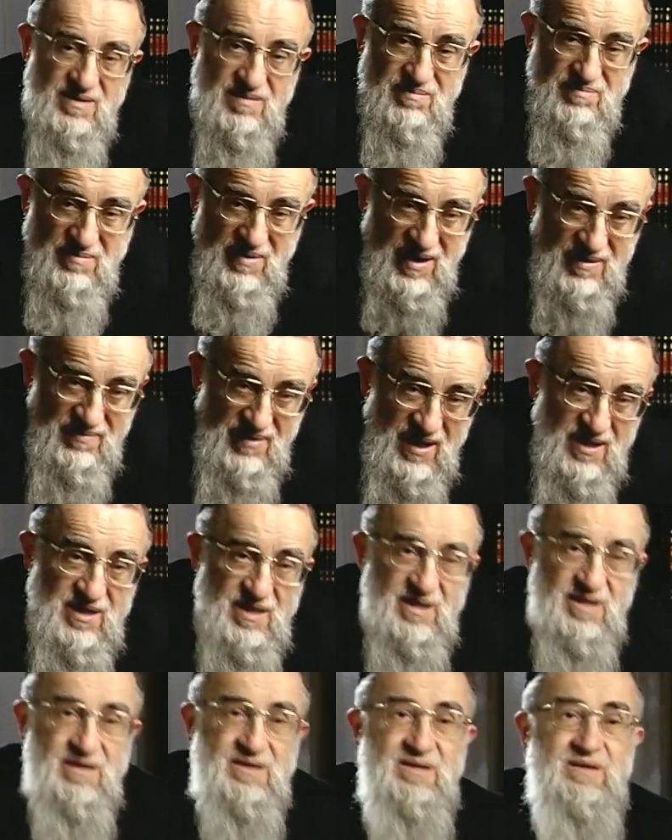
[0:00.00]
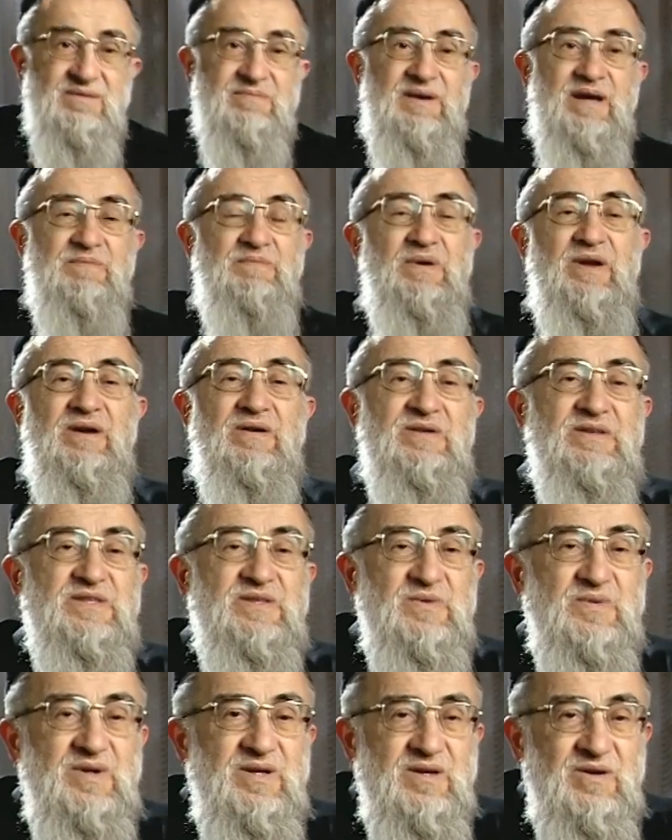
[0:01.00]
my mother, my parents
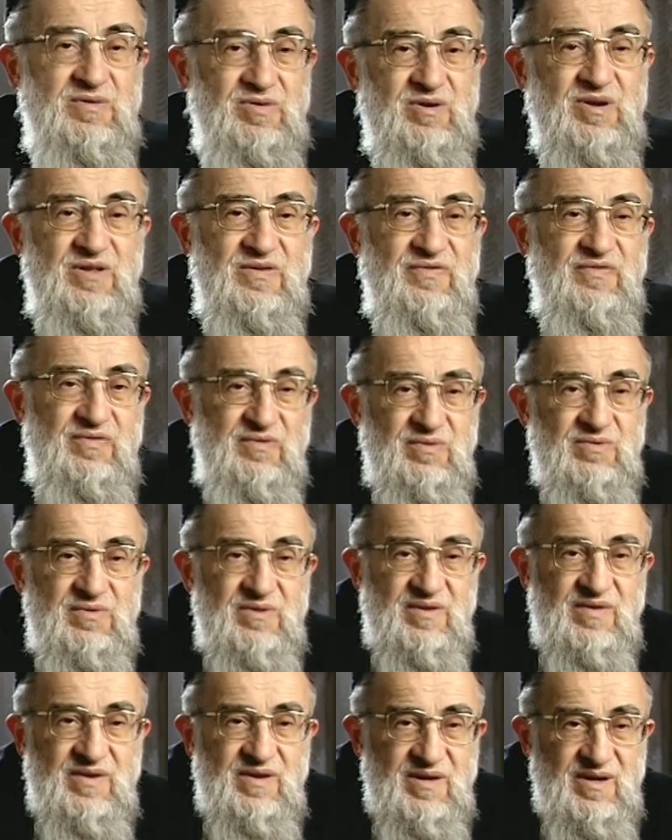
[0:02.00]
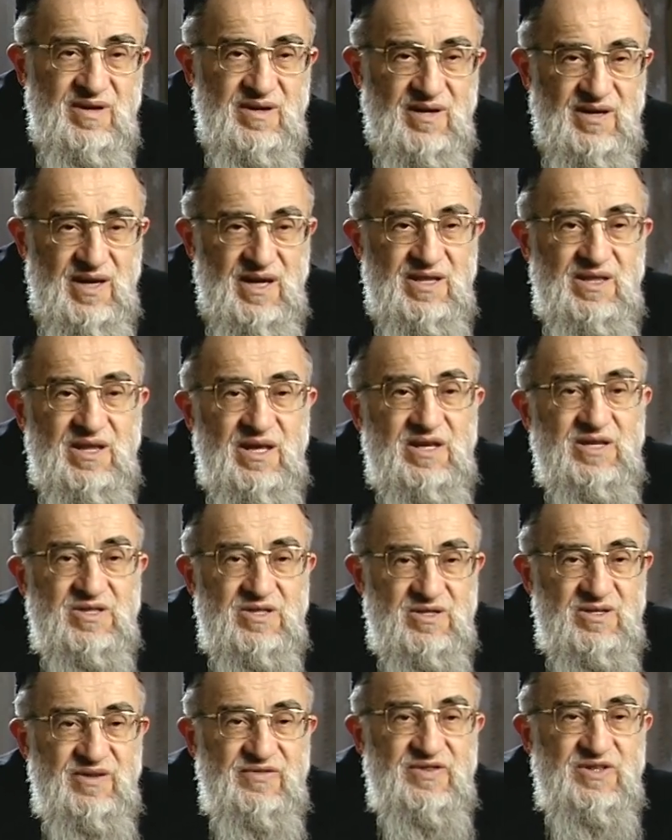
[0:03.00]
cooked food, and they
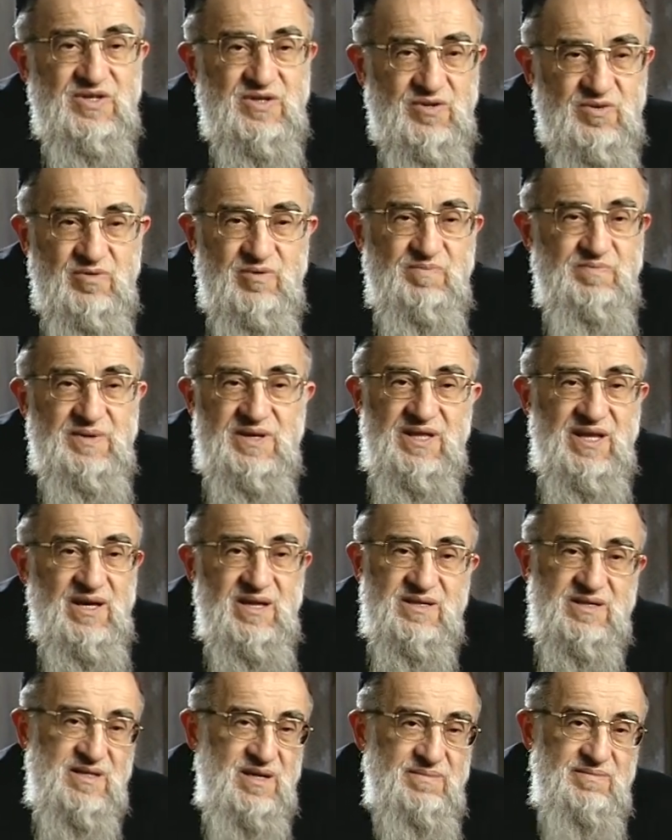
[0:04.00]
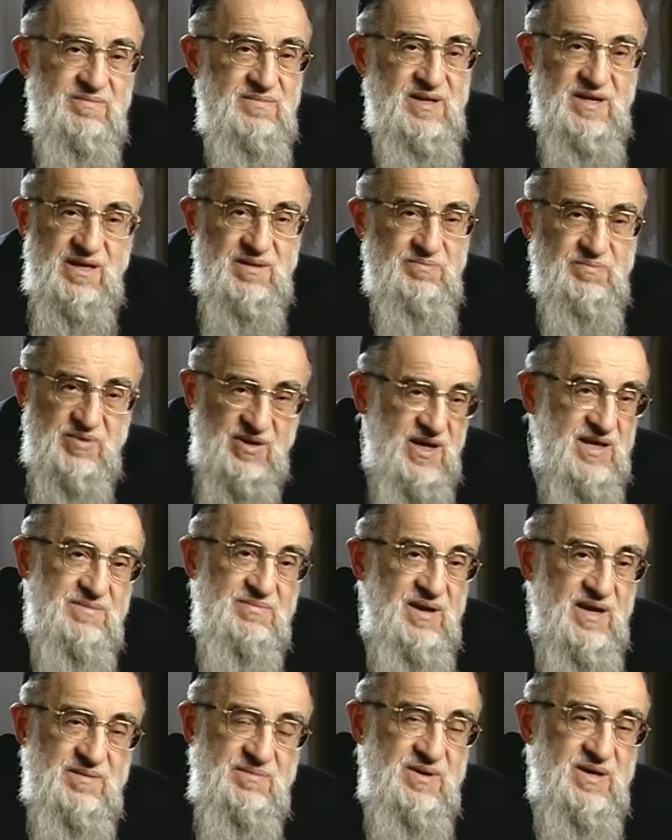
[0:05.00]
served soup and uh, some and bread
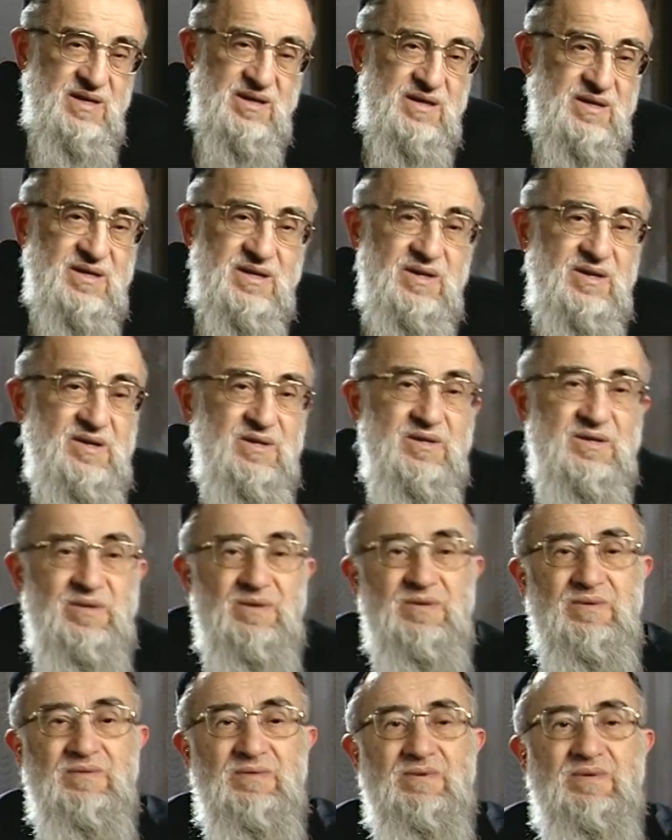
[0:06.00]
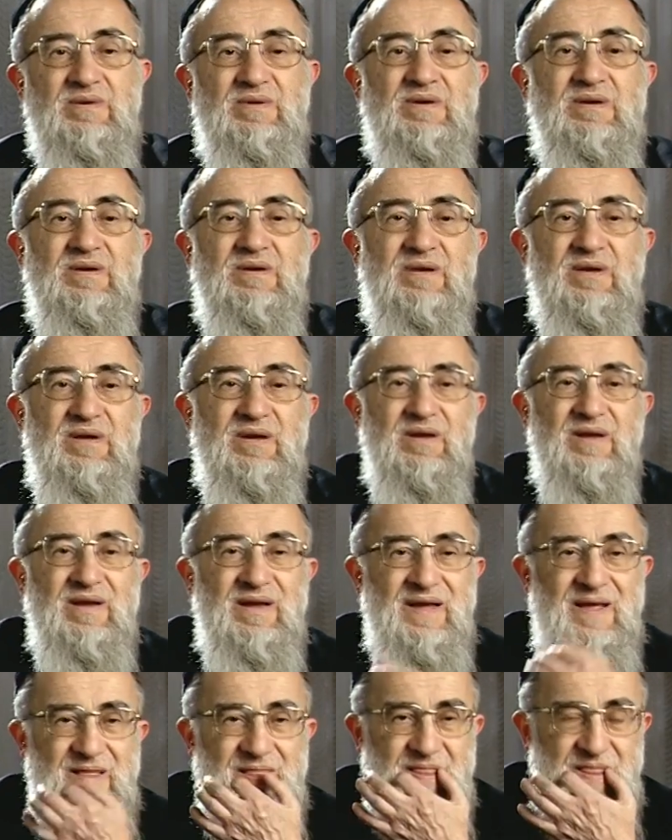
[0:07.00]
maybe uh, where did the people eat this
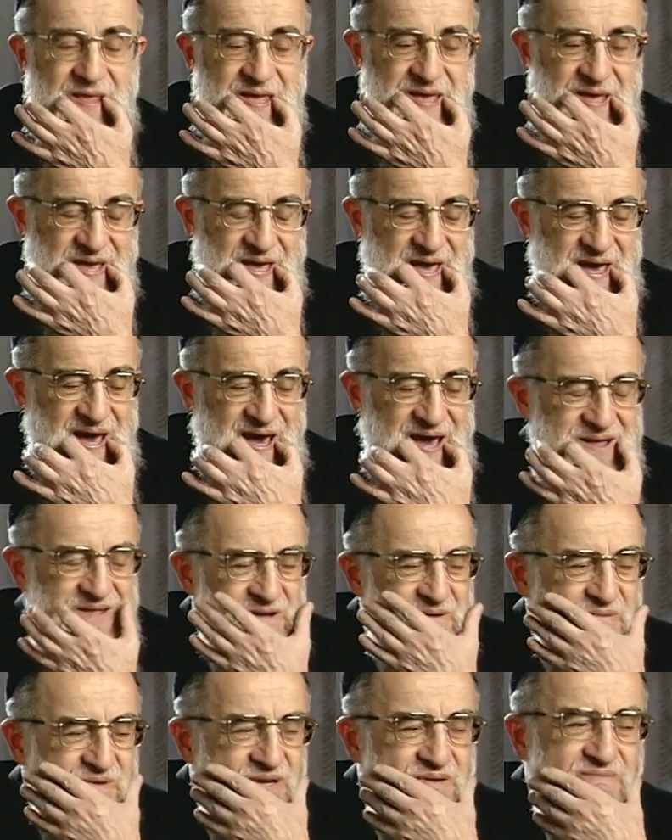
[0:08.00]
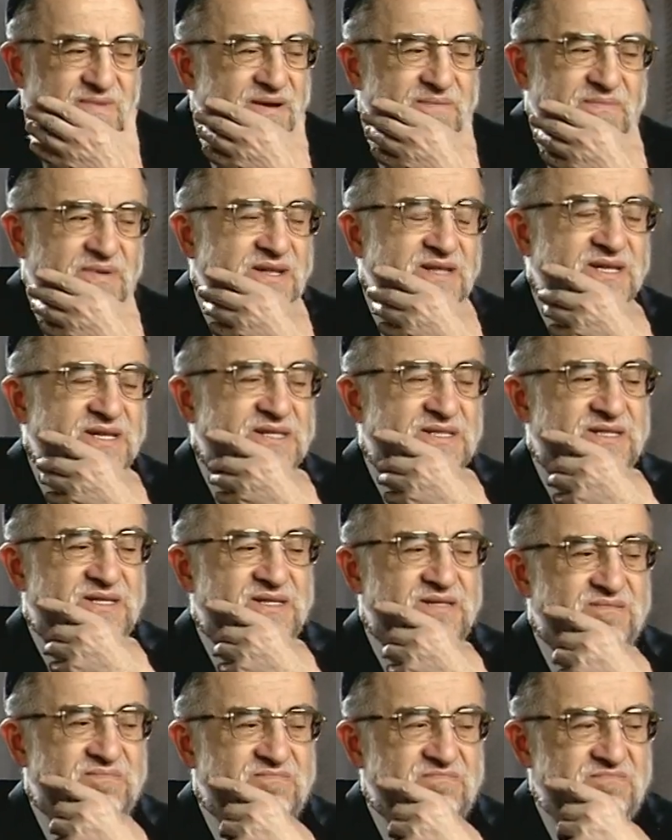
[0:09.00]
food? I don't remember
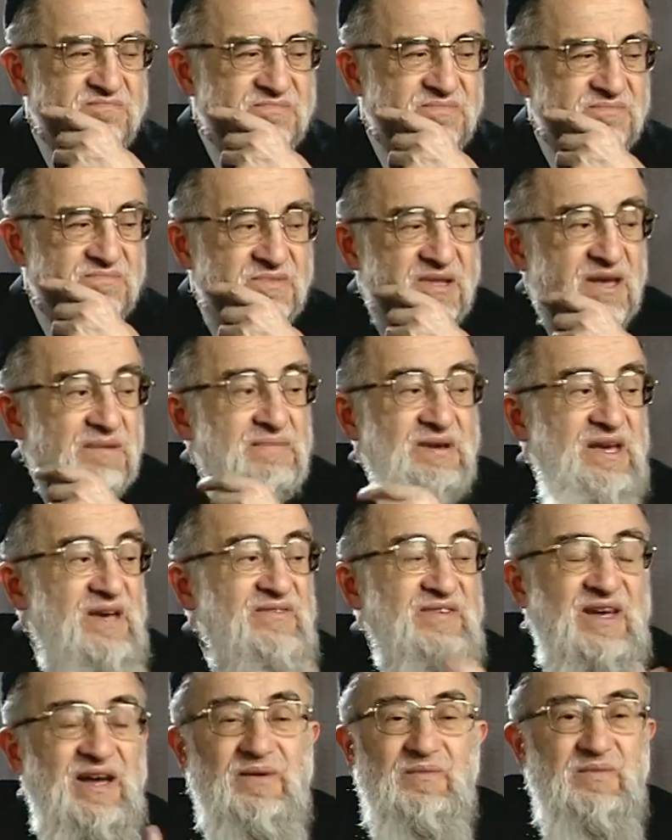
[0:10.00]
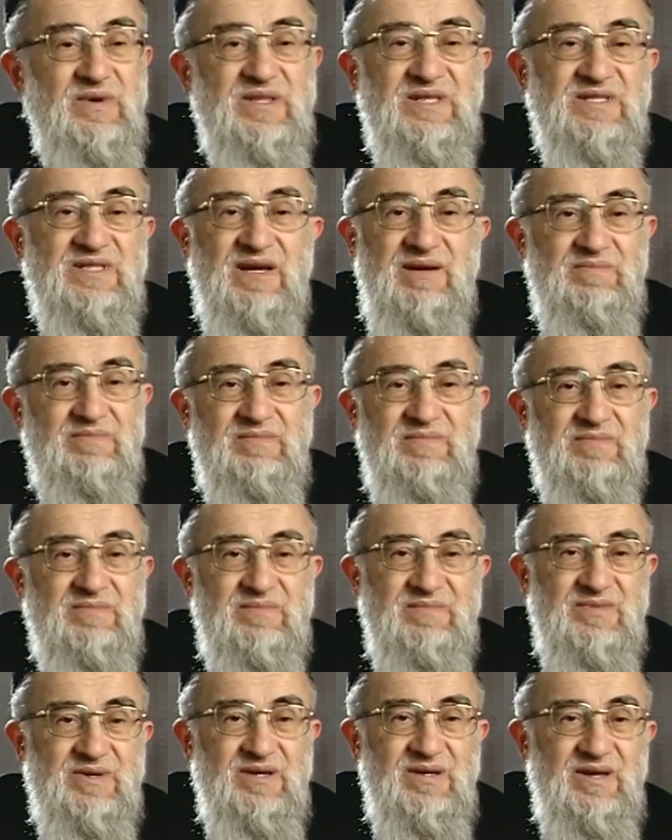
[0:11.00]
this. They may have come with
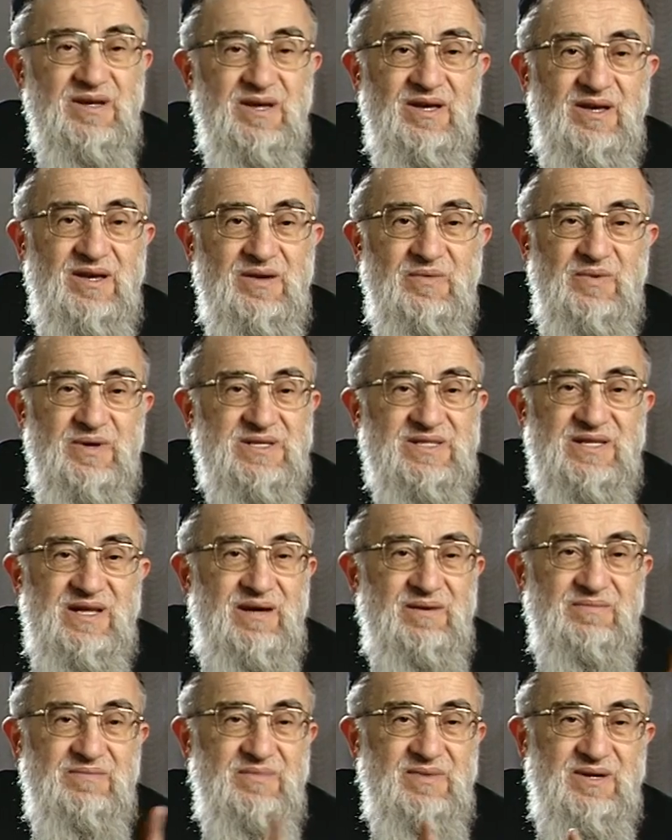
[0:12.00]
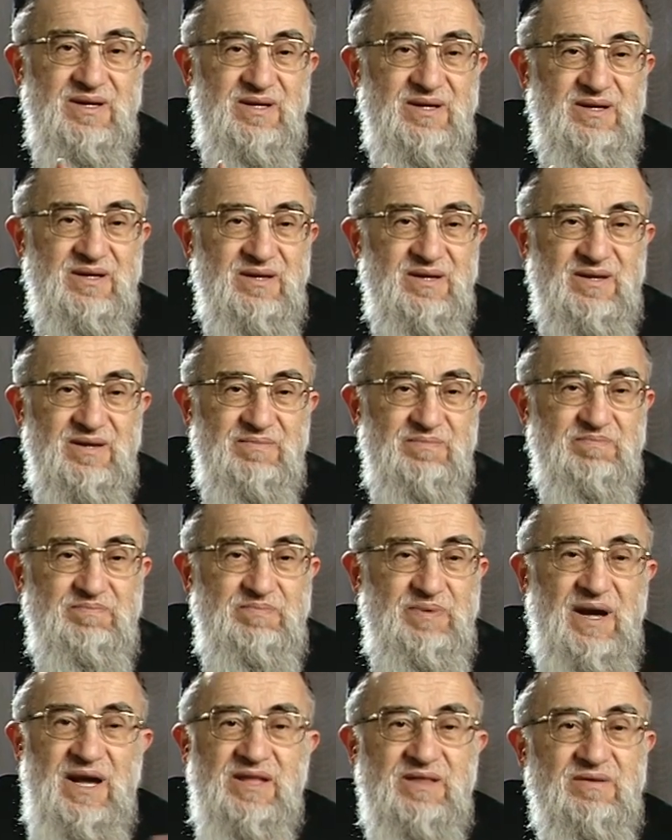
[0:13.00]
some, with some uh,
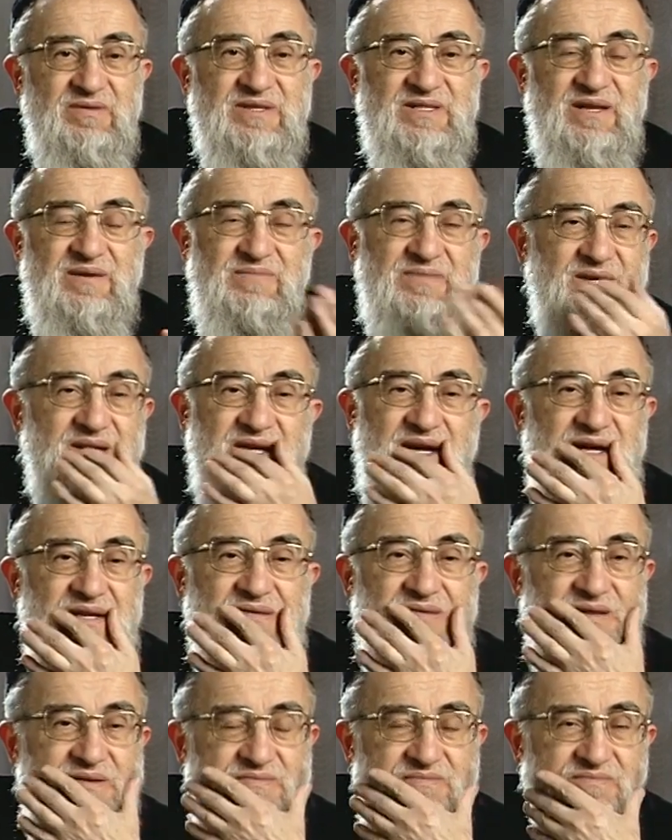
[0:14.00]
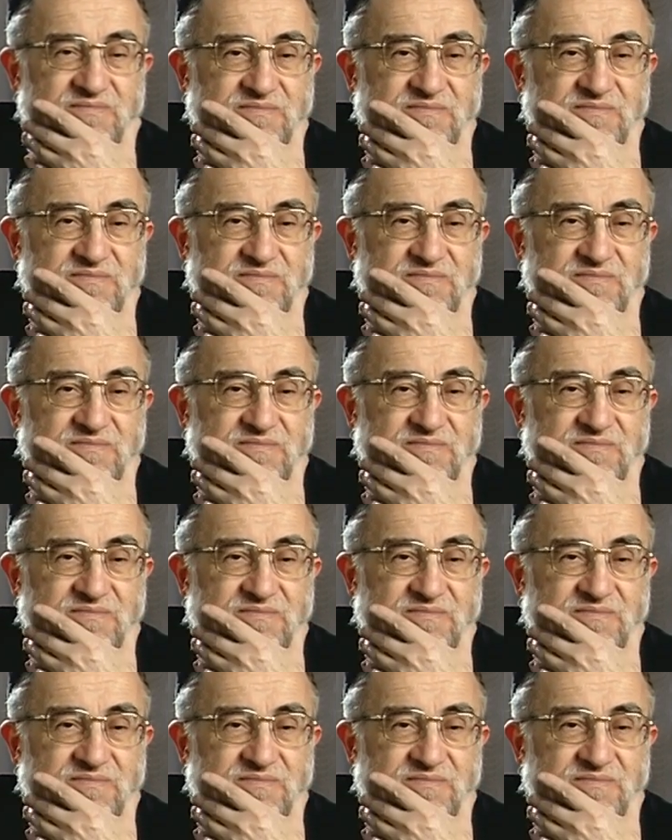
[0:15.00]
pot or something. I don't know.